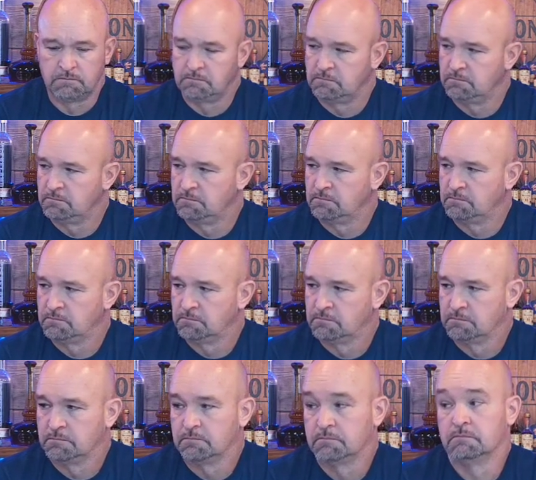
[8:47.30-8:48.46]

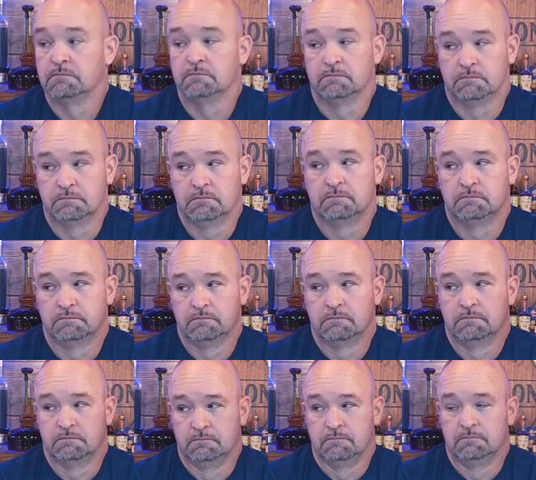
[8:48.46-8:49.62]

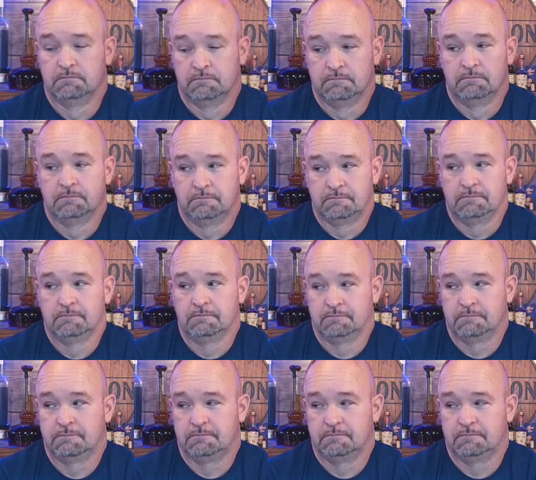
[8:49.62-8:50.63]
This person isn't speaking.